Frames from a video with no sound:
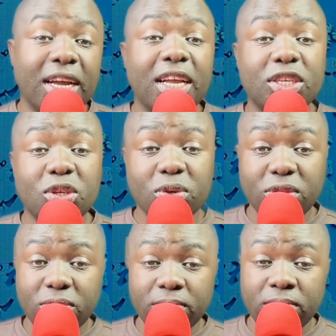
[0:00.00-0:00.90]
assure
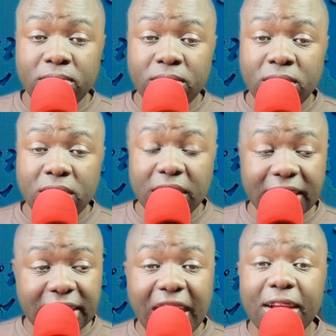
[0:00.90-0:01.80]
you
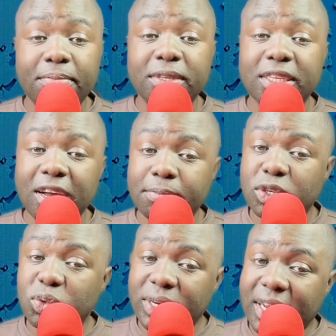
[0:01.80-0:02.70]
that time is
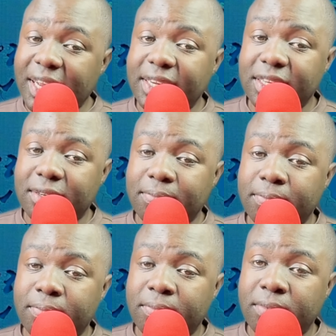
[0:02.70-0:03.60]
coming to an end.
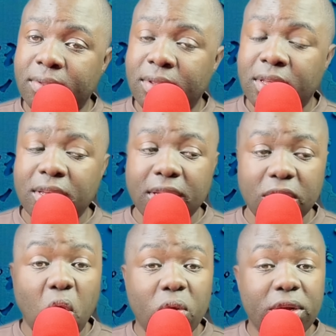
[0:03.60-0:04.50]

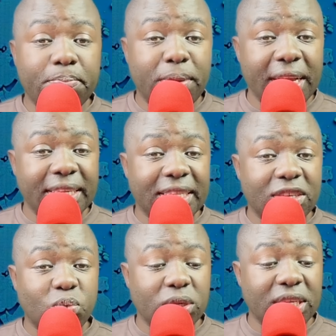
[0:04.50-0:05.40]
The only place
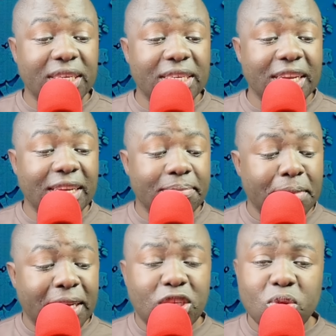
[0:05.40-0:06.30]
that we can really
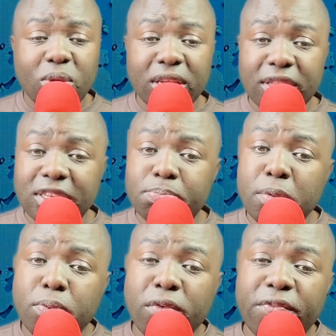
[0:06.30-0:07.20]
make sure that these
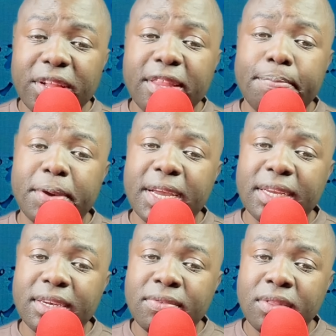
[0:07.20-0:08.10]
people feel the
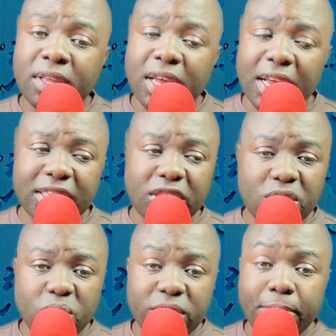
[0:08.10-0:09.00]
pain is
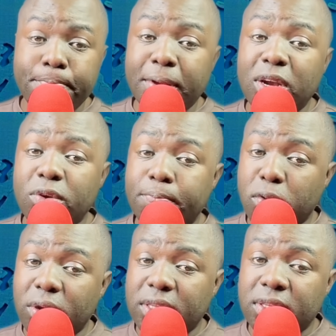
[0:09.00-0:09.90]
through the ballot
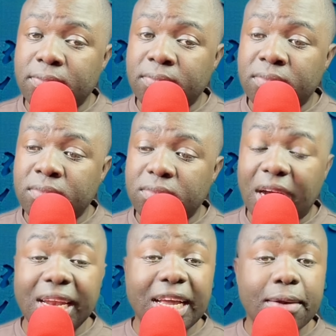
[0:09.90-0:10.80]
box.
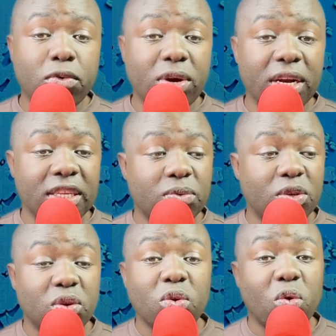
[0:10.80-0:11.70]
Unlike Mkhwanazi, we
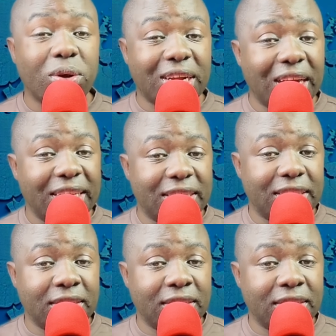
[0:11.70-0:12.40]
don't hold guns,